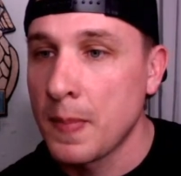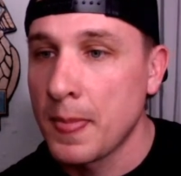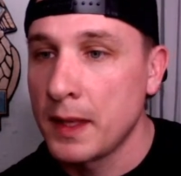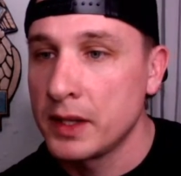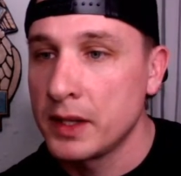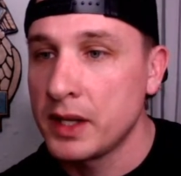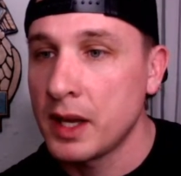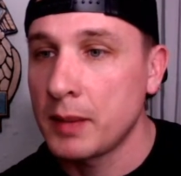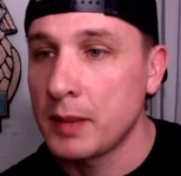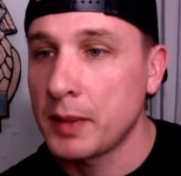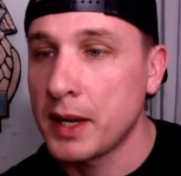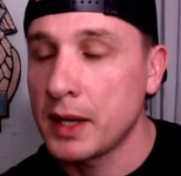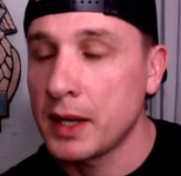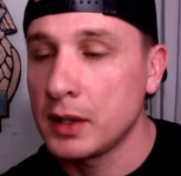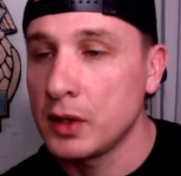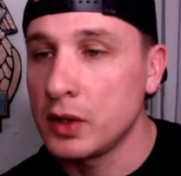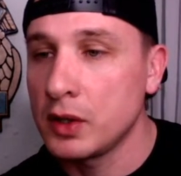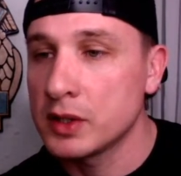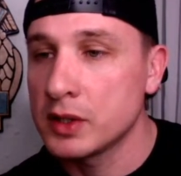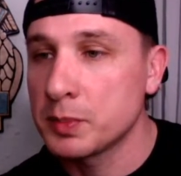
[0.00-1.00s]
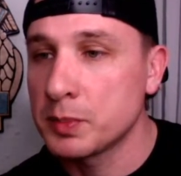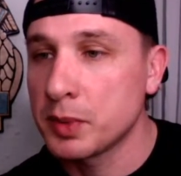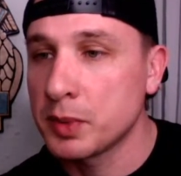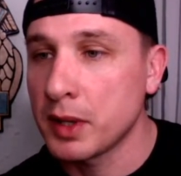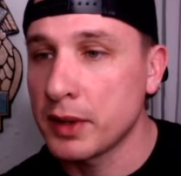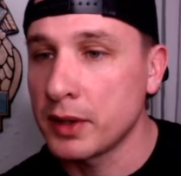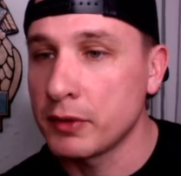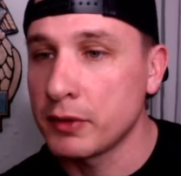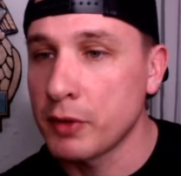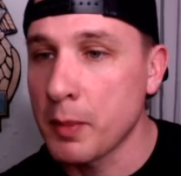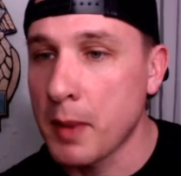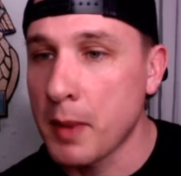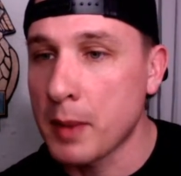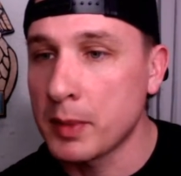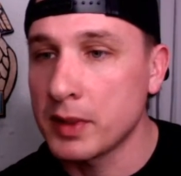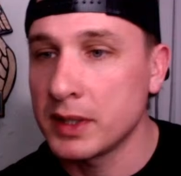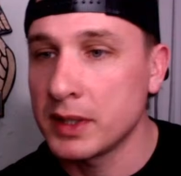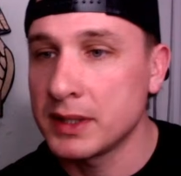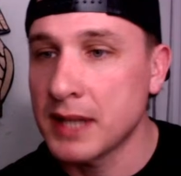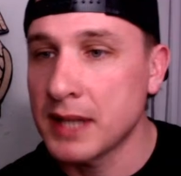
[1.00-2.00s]
Yep, Keoloa's brother.
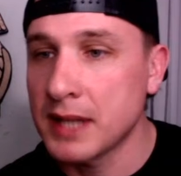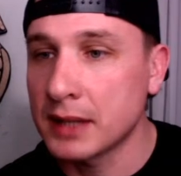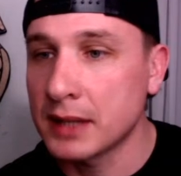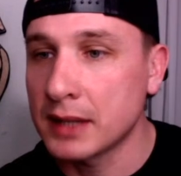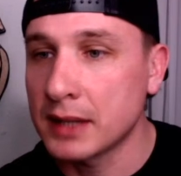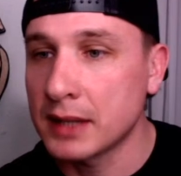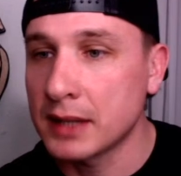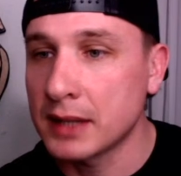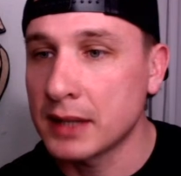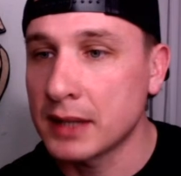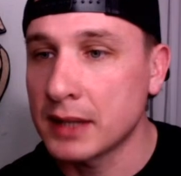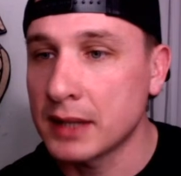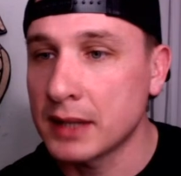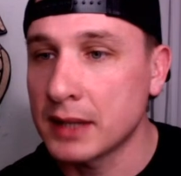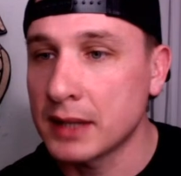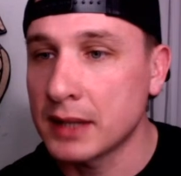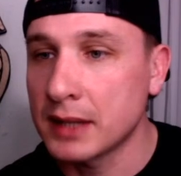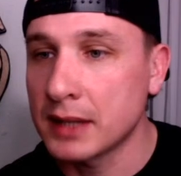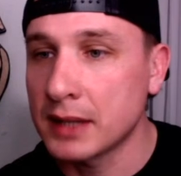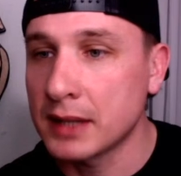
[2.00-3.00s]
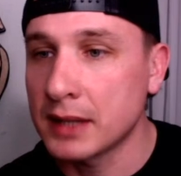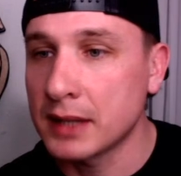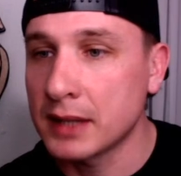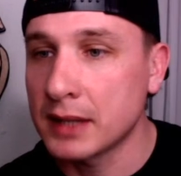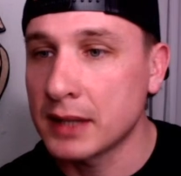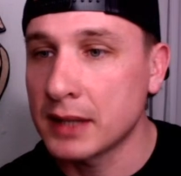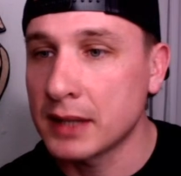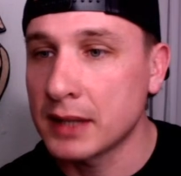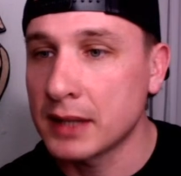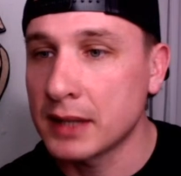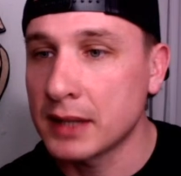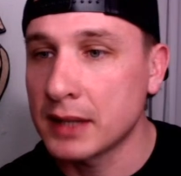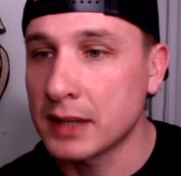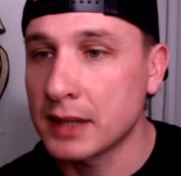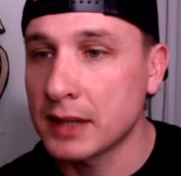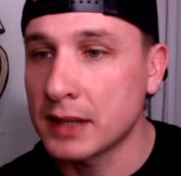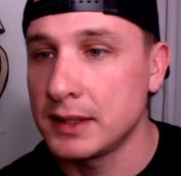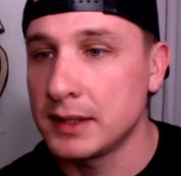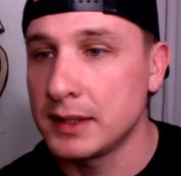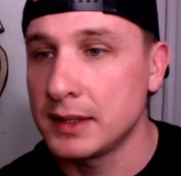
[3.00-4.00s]
Remember the doctor. She had her hands on
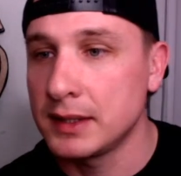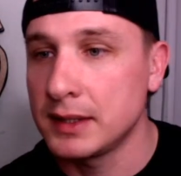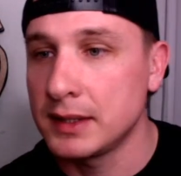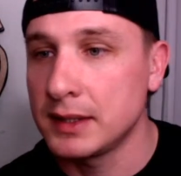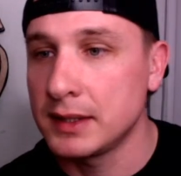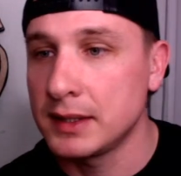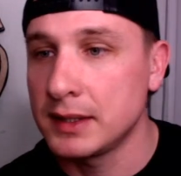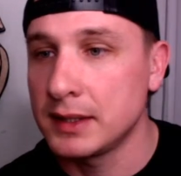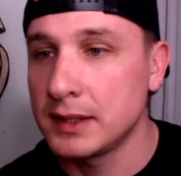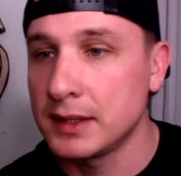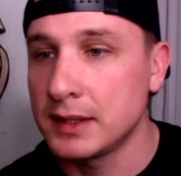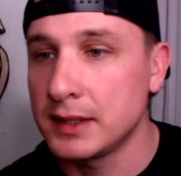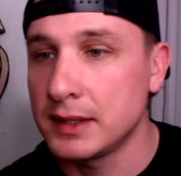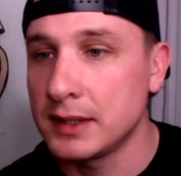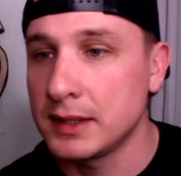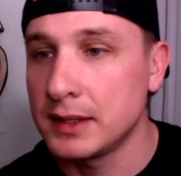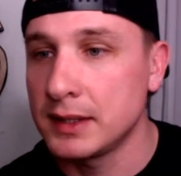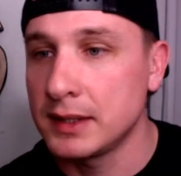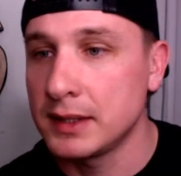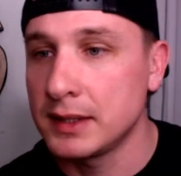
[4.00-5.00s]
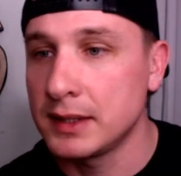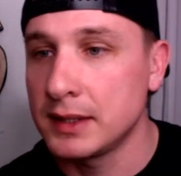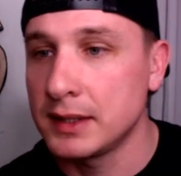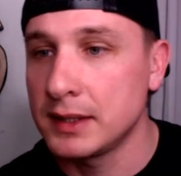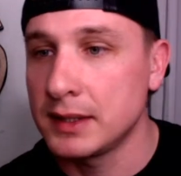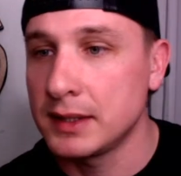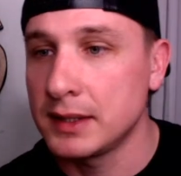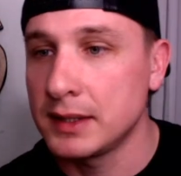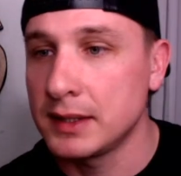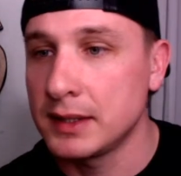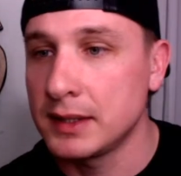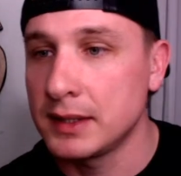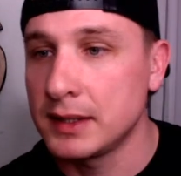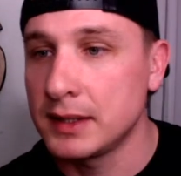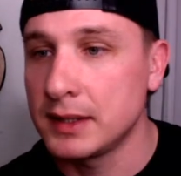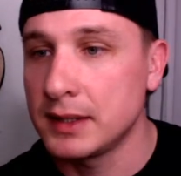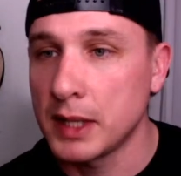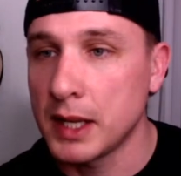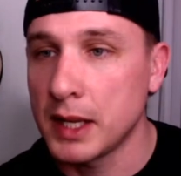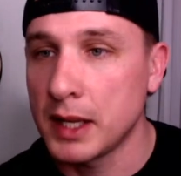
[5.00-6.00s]
that Dougie. Remember that, bro. Yep, I
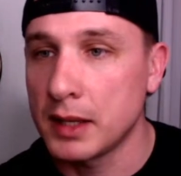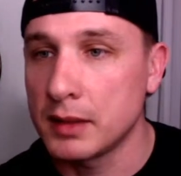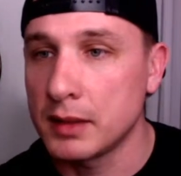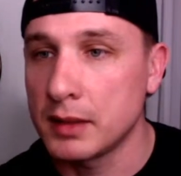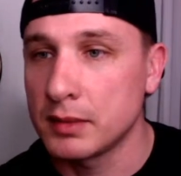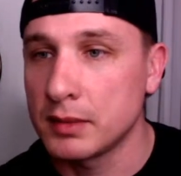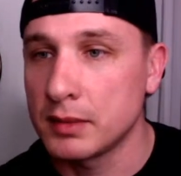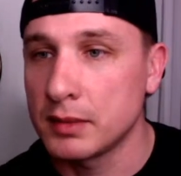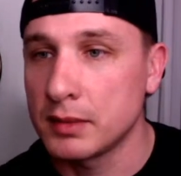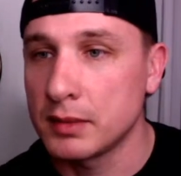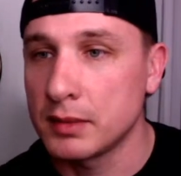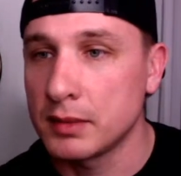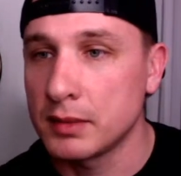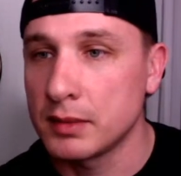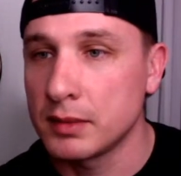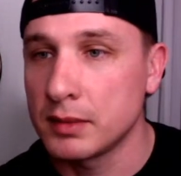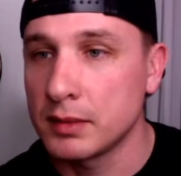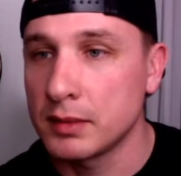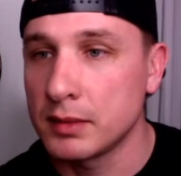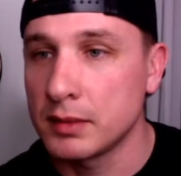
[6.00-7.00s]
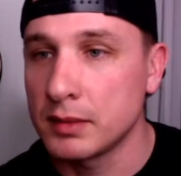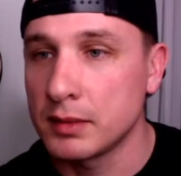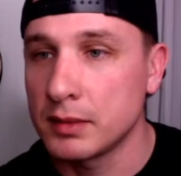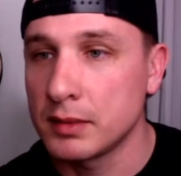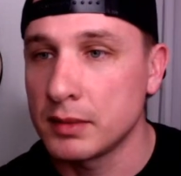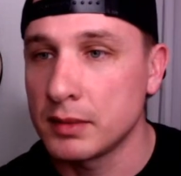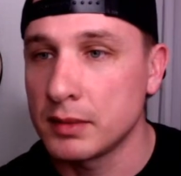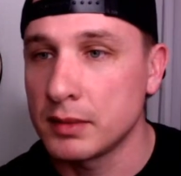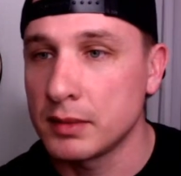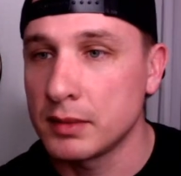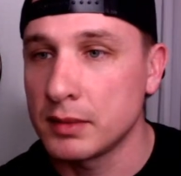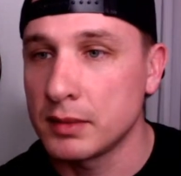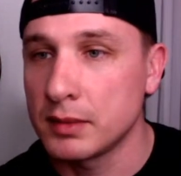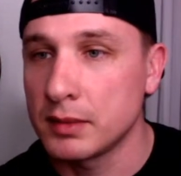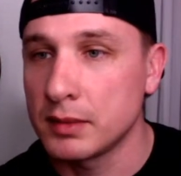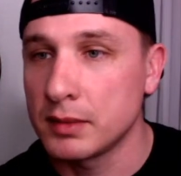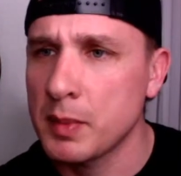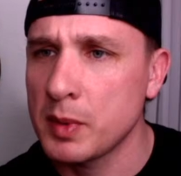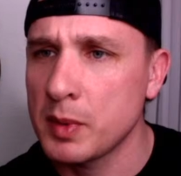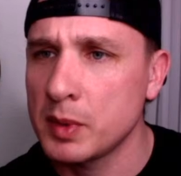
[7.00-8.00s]
remember that. I'm, I wonder what was... Do you
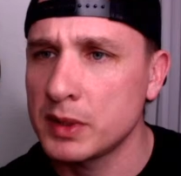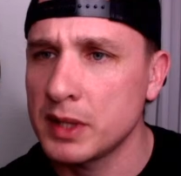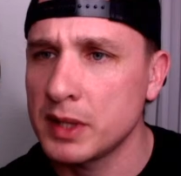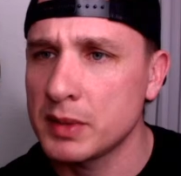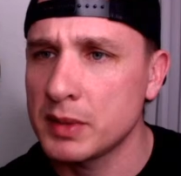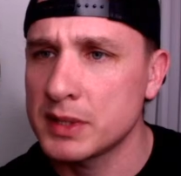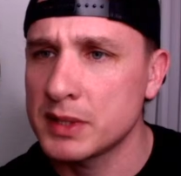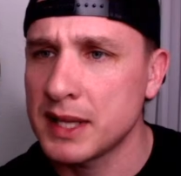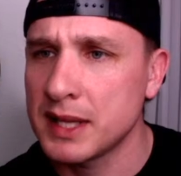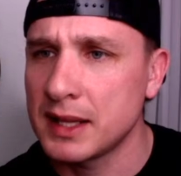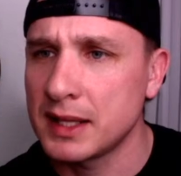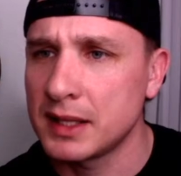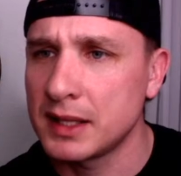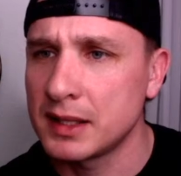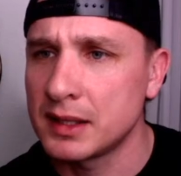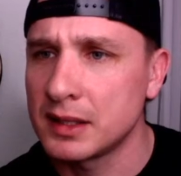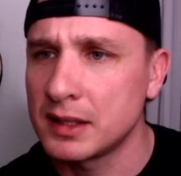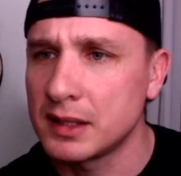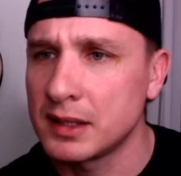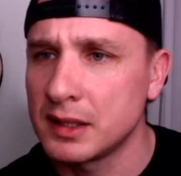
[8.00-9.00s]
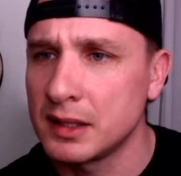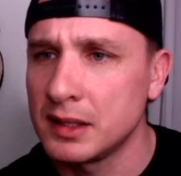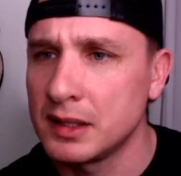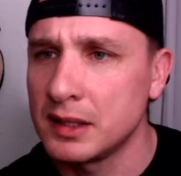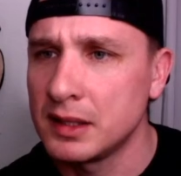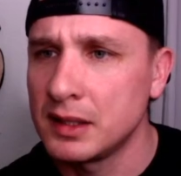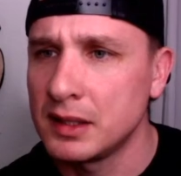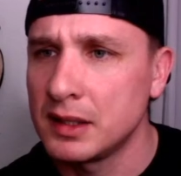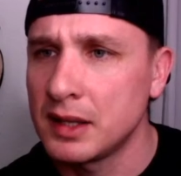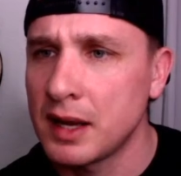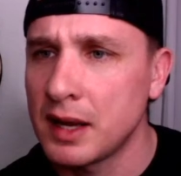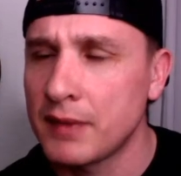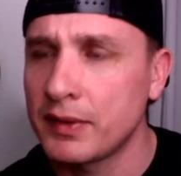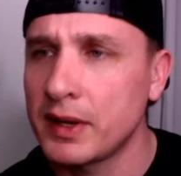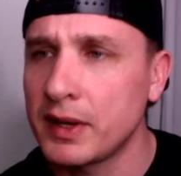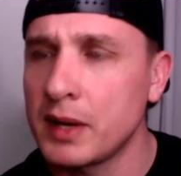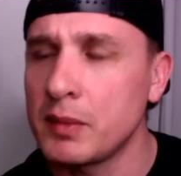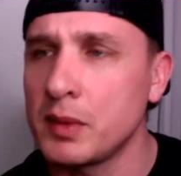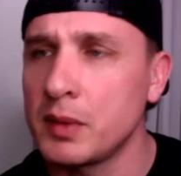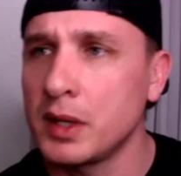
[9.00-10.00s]
remember what they were selling? I
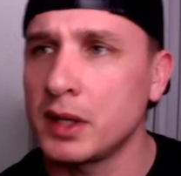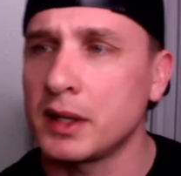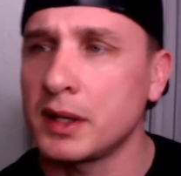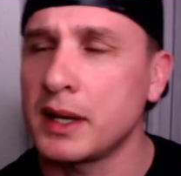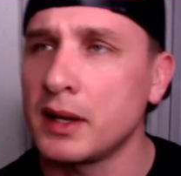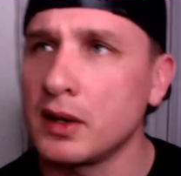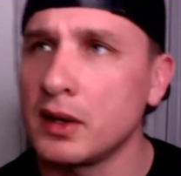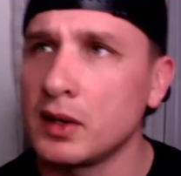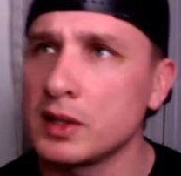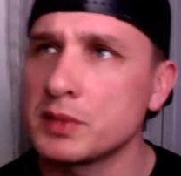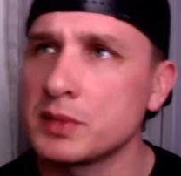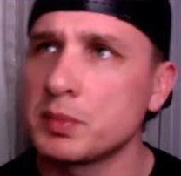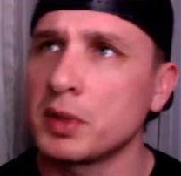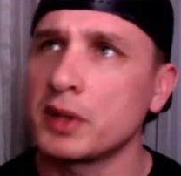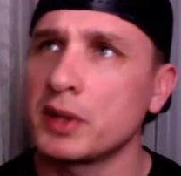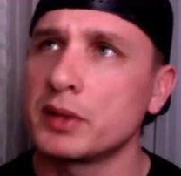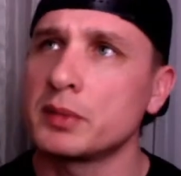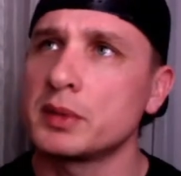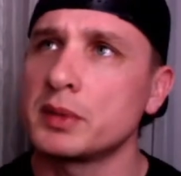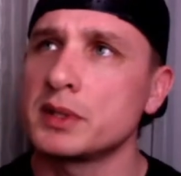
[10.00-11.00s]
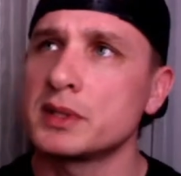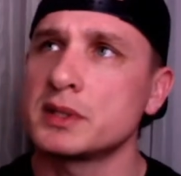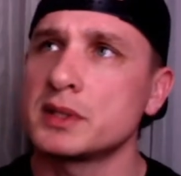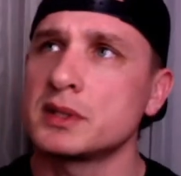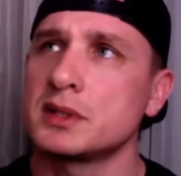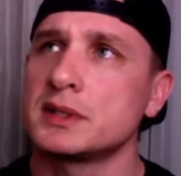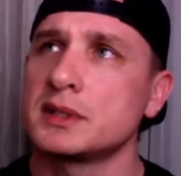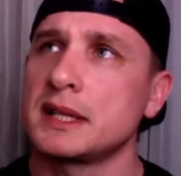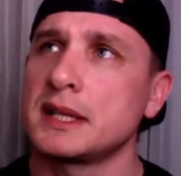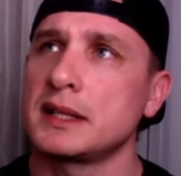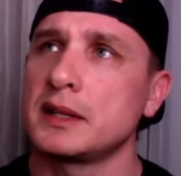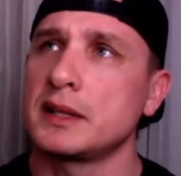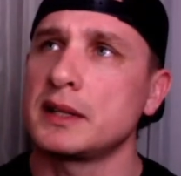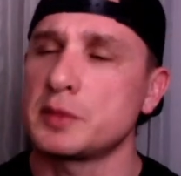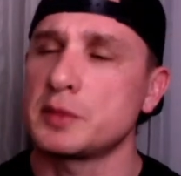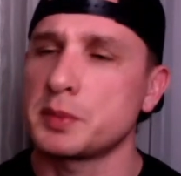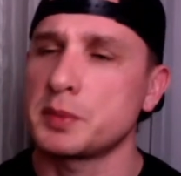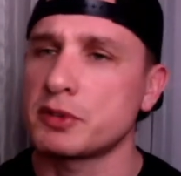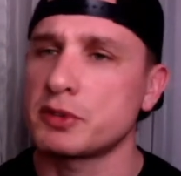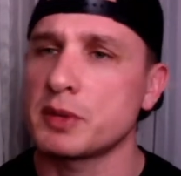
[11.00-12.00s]
forget what Kealoa's brother was selling. It was
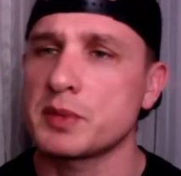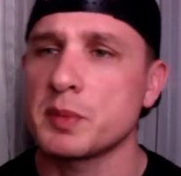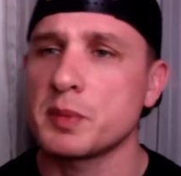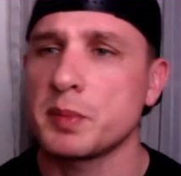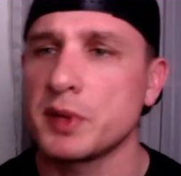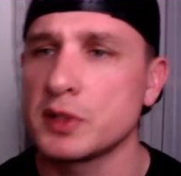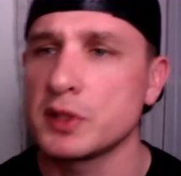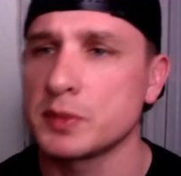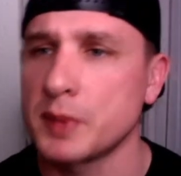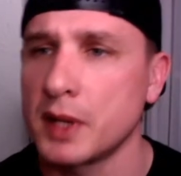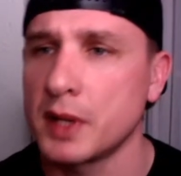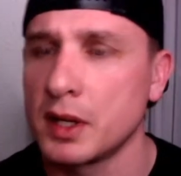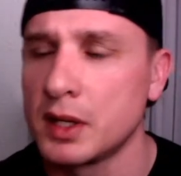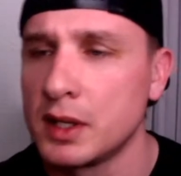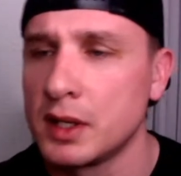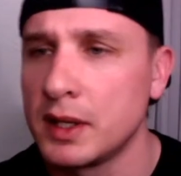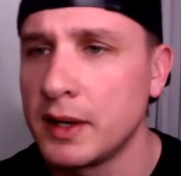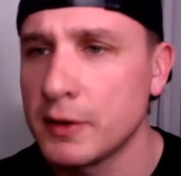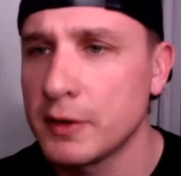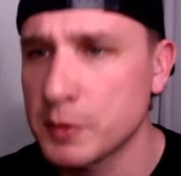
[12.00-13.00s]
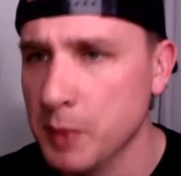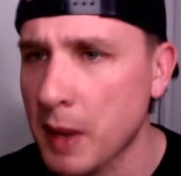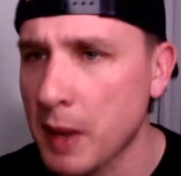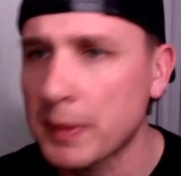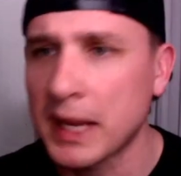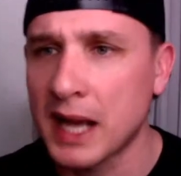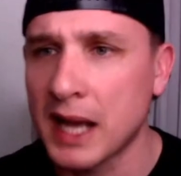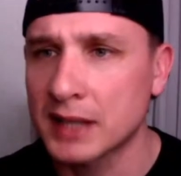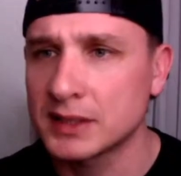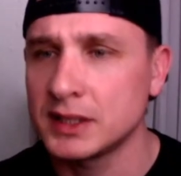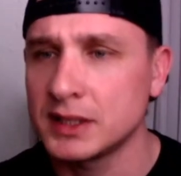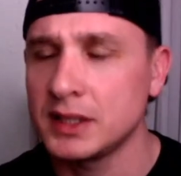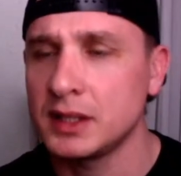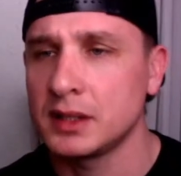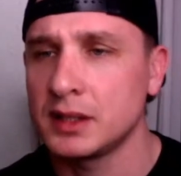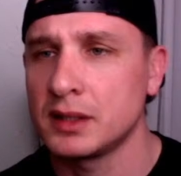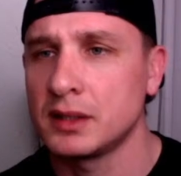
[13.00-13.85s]
prescription pills, but it was probably Oxy.